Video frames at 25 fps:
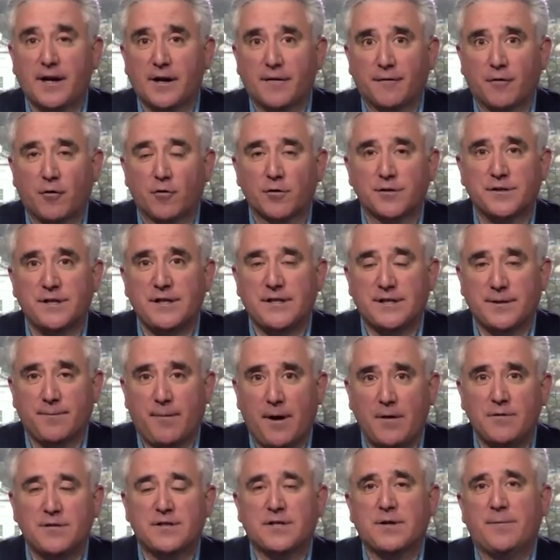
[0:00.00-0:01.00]
And of course, he's
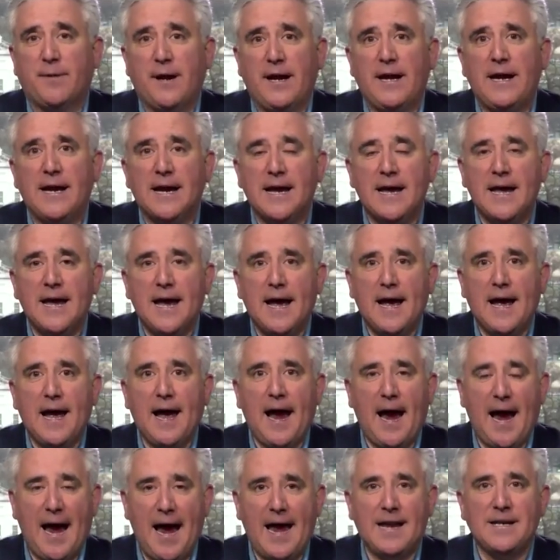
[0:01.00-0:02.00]
supposed to be
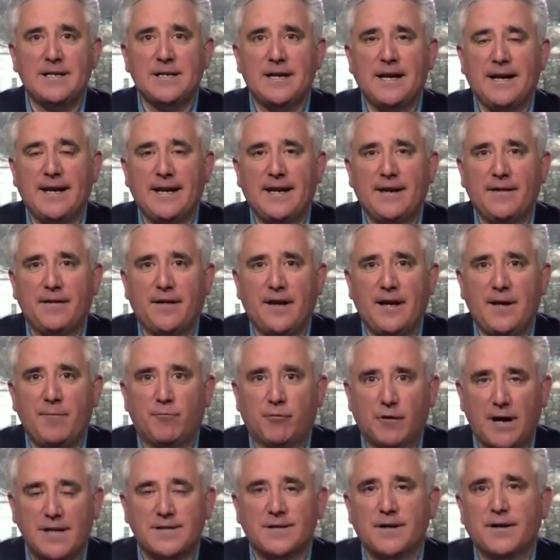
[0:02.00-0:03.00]
handing the
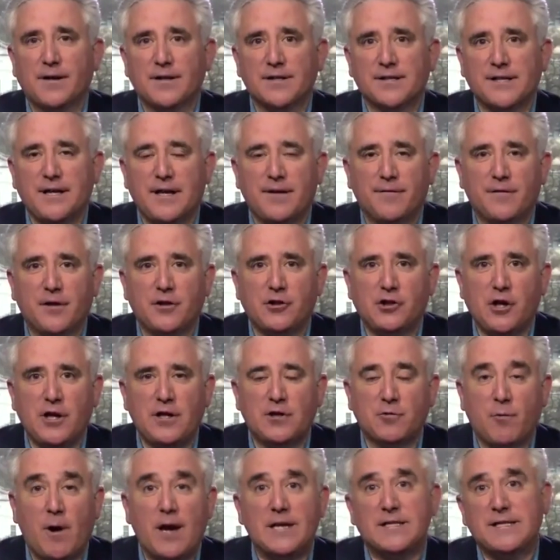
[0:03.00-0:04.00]
presidency of the
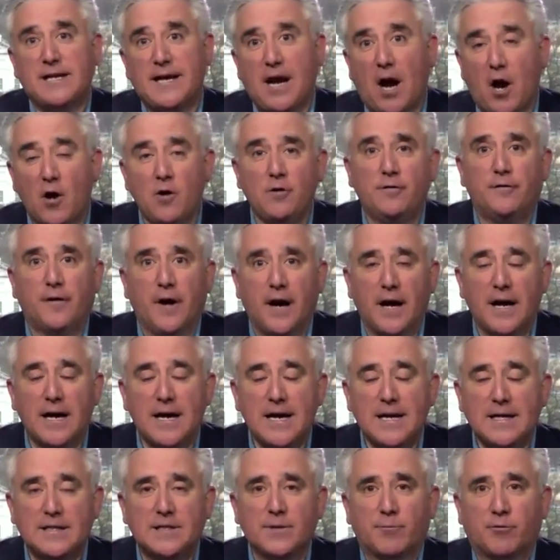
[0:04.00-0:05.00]
G20 over
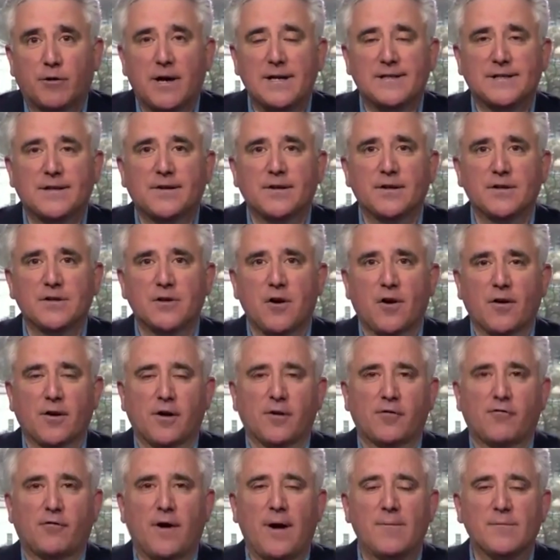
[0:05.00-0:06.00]
to President
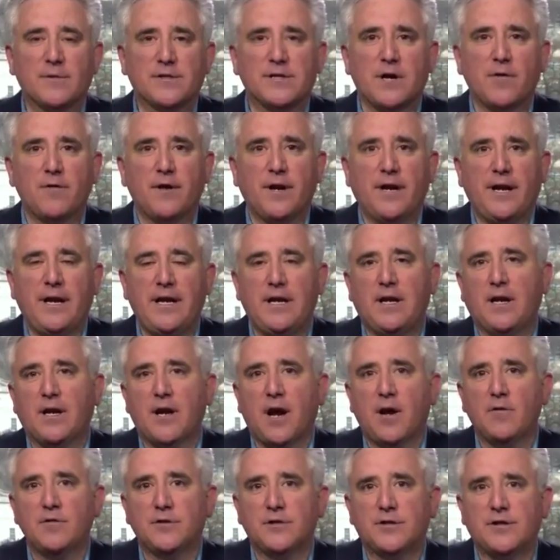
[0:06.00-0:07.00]
Donald Trump so that he
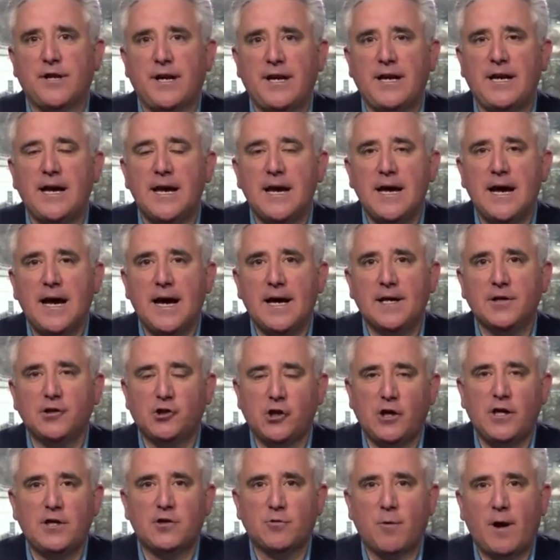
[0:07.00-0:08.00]
can host the
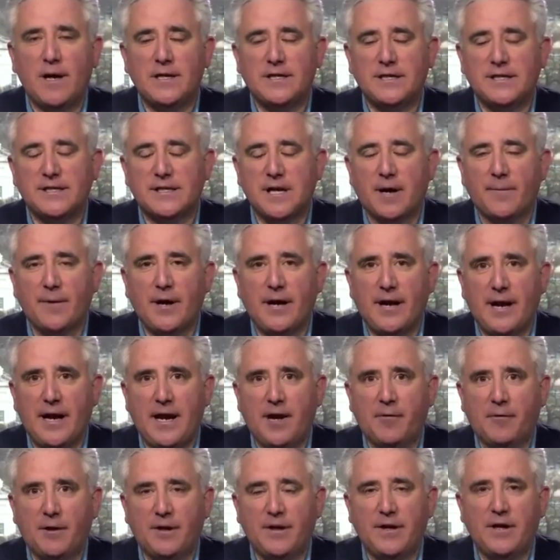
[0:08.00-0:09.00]
G20 summit
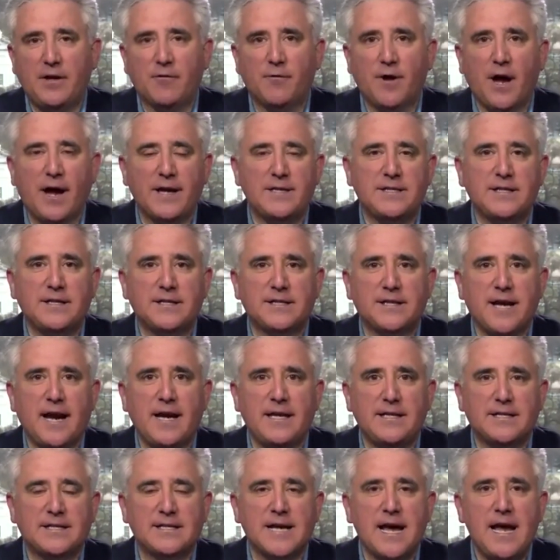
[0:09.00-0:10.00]
here in the United
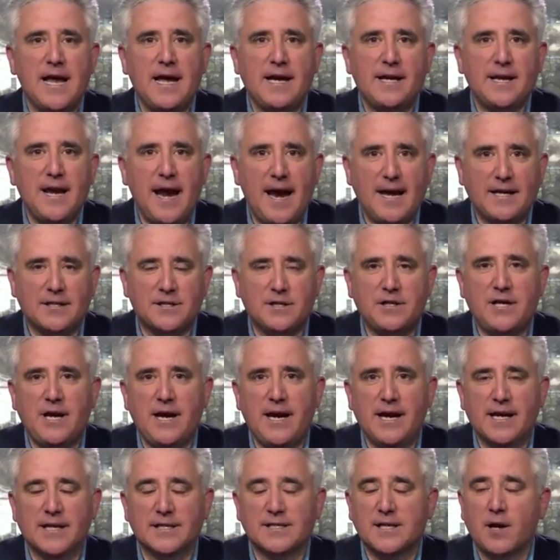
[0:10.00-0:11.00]
States next
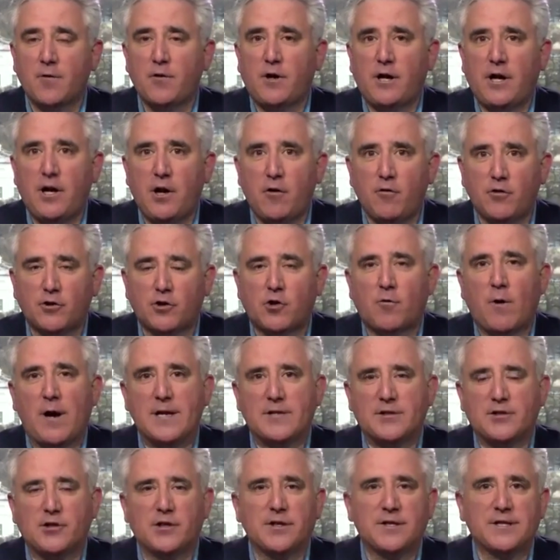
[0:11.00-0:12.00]
year. So huge
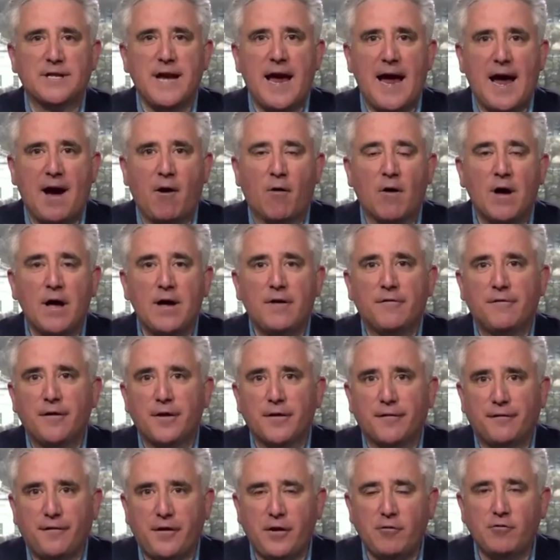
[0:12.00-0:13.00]
questions now for
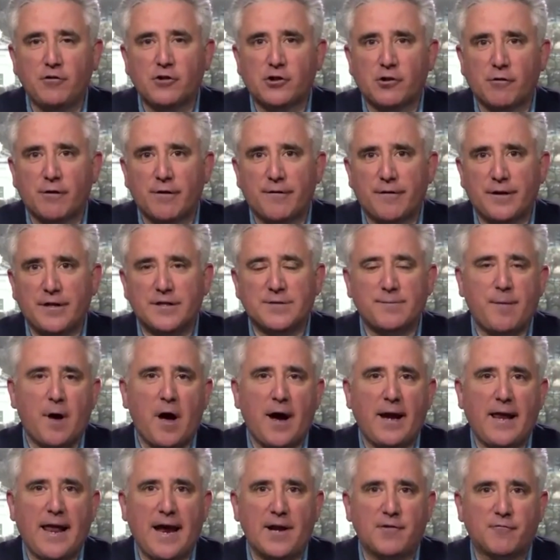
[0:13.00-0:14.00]
the future of this
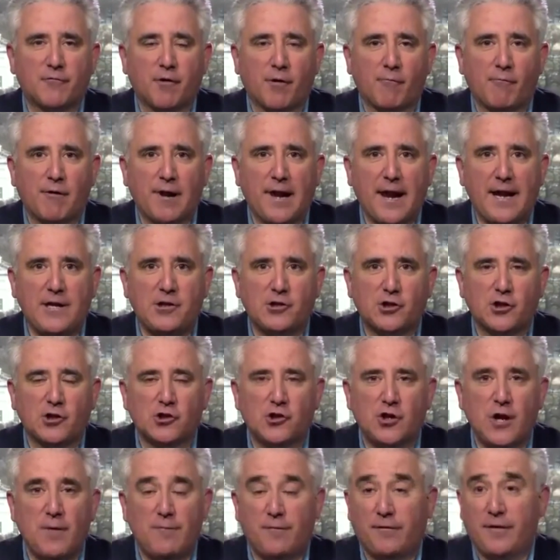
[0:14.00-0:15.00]
bilateral
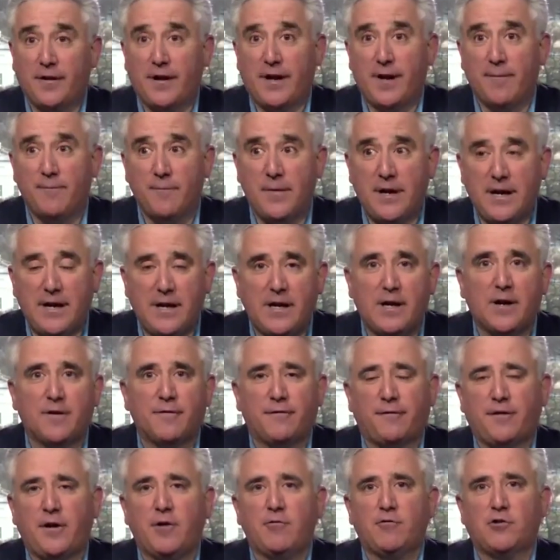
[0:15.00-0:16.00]
relationship, for the
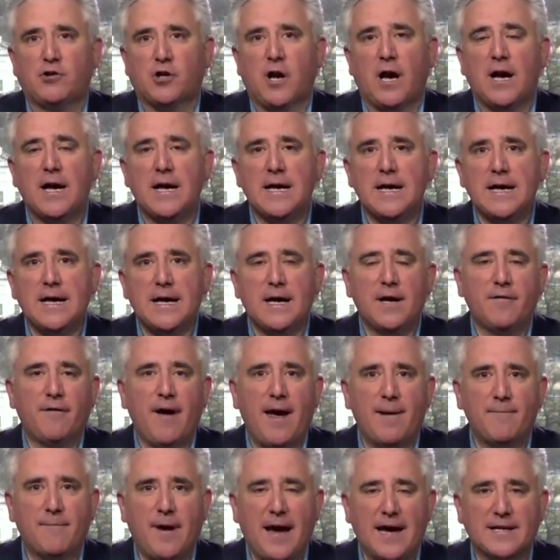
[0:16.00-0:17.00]
immediate future of
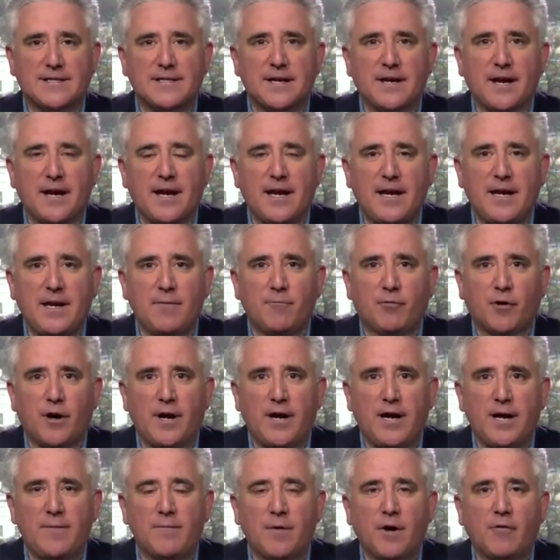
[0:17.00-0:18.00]
Ambassador
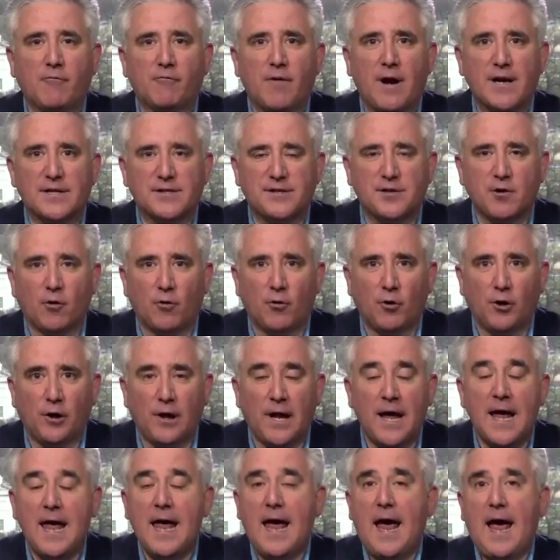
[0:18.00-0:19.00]
Ibrahim
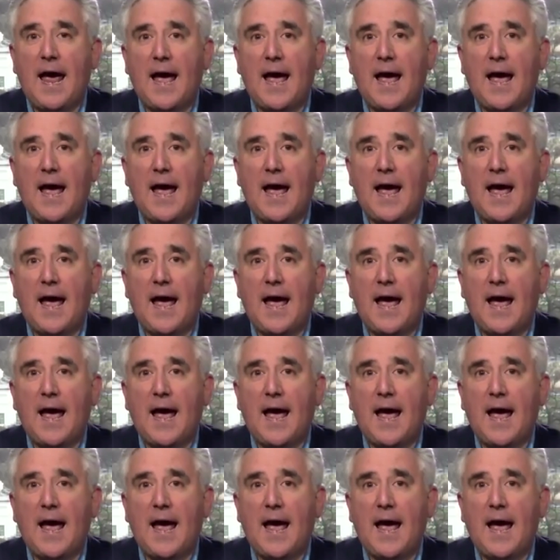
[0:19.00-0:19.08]
Rasool.